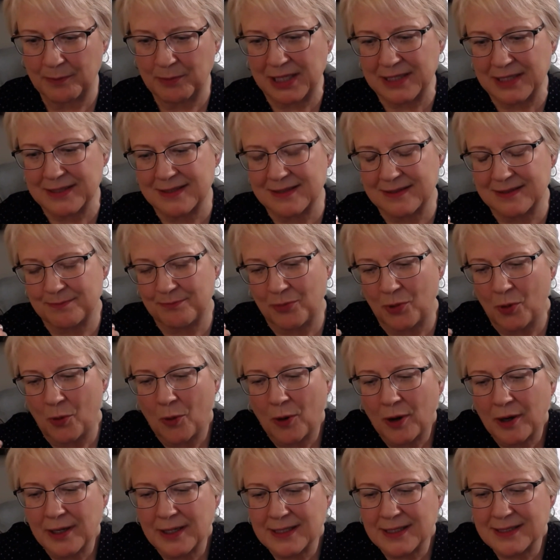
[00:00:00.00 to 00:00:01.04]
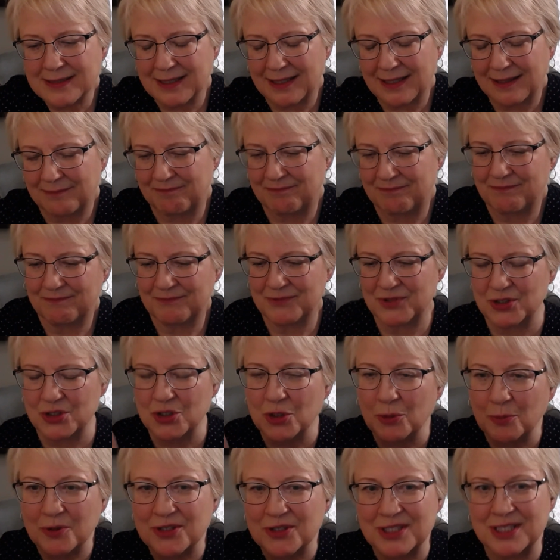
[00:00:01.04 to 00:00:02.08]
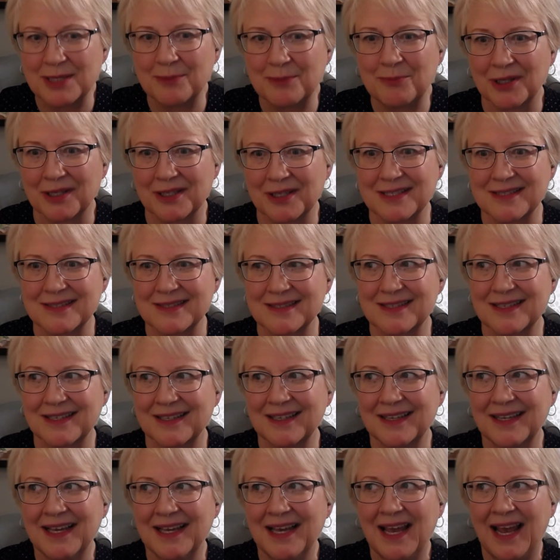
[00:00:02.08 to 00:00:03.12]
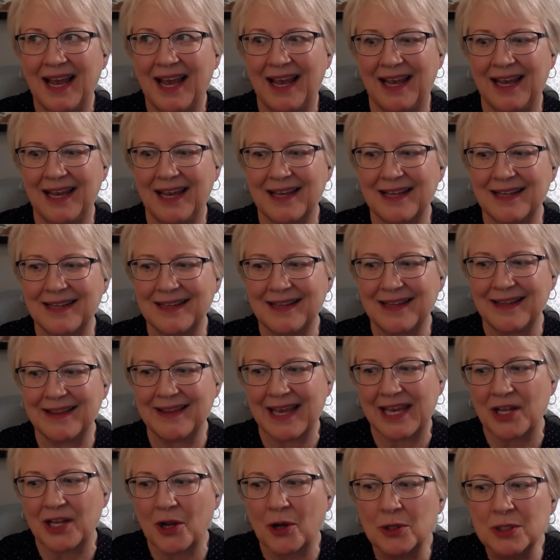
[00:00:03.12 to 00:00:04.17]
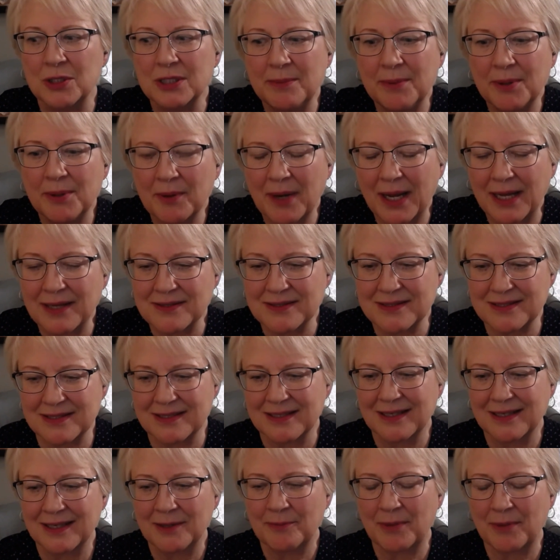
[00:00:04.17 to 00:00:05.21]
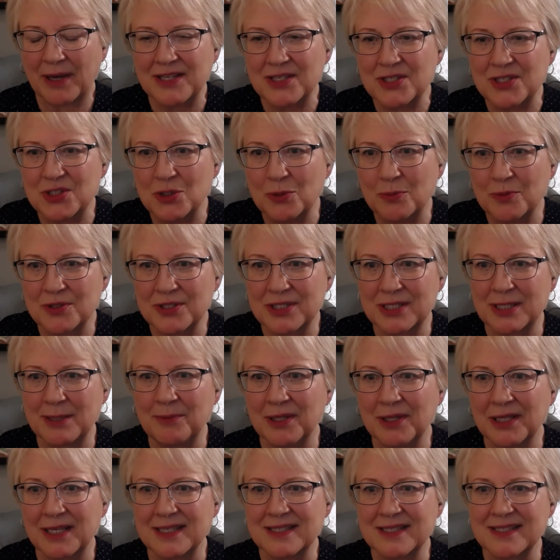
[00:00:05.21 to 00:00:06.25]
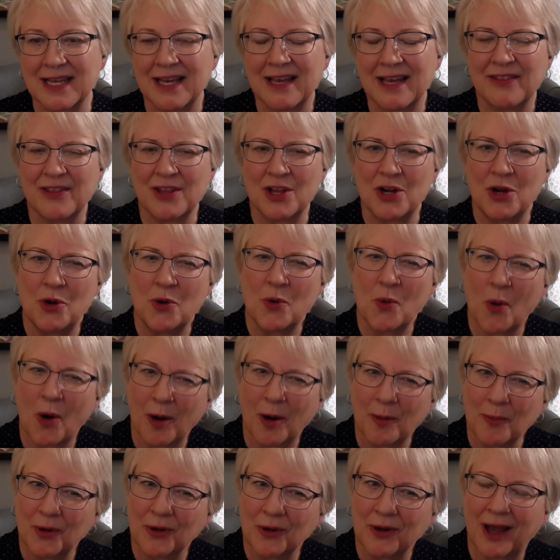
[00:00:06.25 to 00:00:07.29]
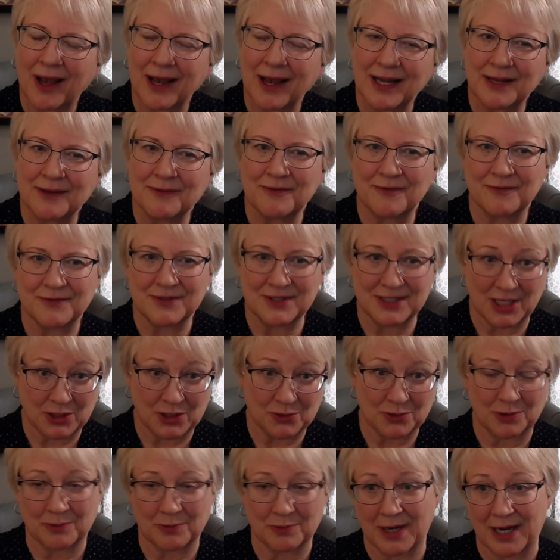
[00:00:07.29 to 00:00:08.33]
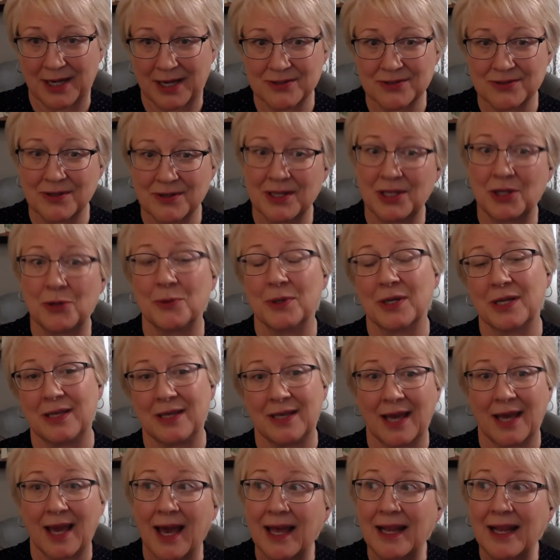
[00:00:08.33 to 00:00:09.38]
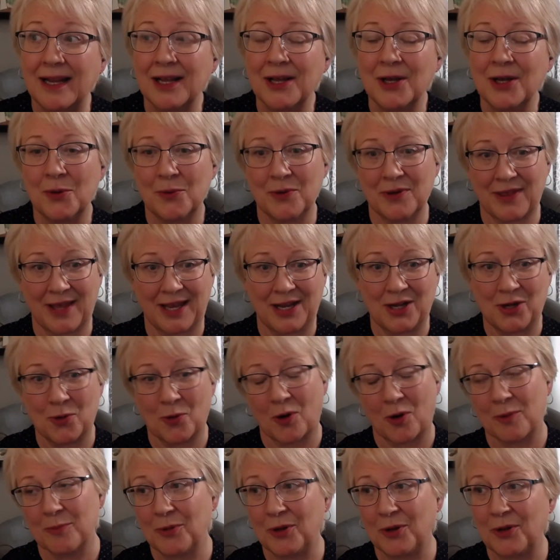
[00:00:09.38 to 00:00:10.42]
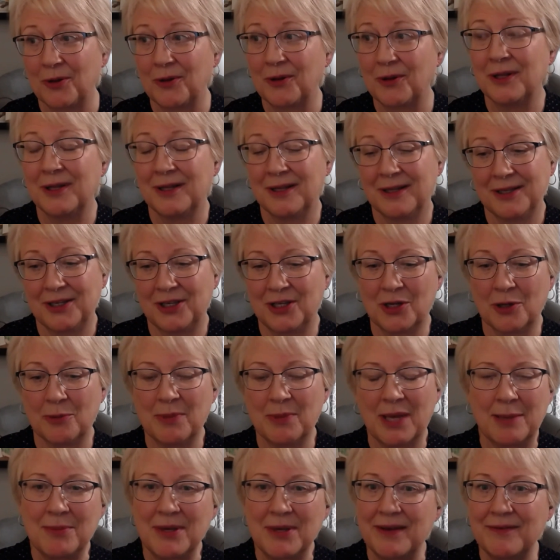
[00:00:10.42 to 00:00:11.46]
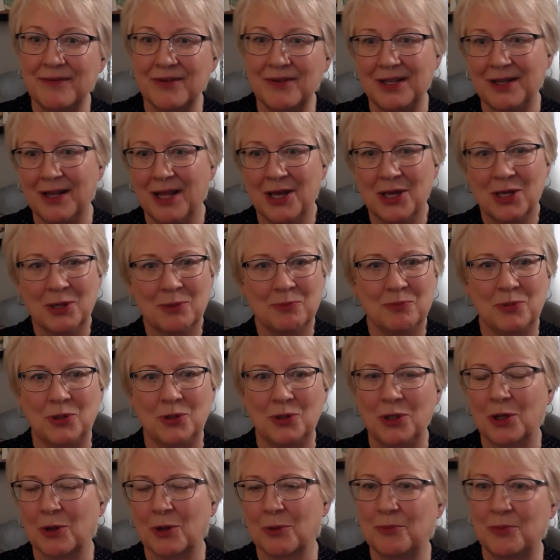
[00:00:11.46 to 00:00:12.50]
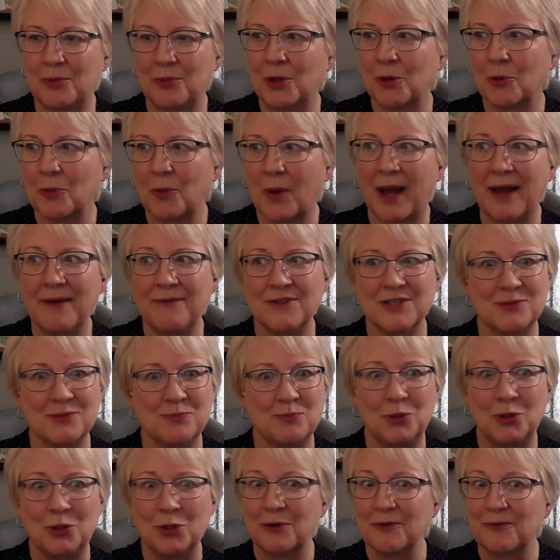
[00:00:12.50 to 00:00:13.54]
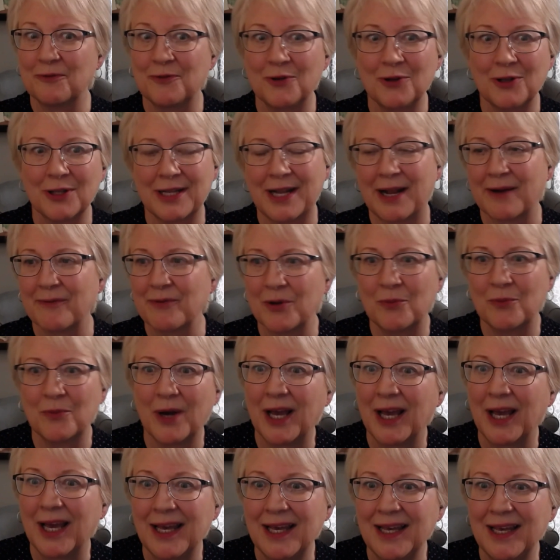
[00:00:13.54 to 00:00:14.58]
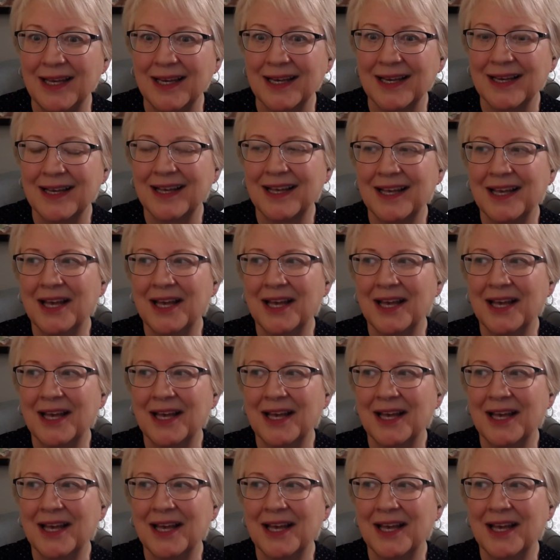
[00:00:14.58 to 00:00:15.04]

because porn is a super stimulus and they can only be aroused by the super stimulus the normal kind of sexual arousal that you would get with a normal, you know, maybe even be- your your wife is beautiful in every way,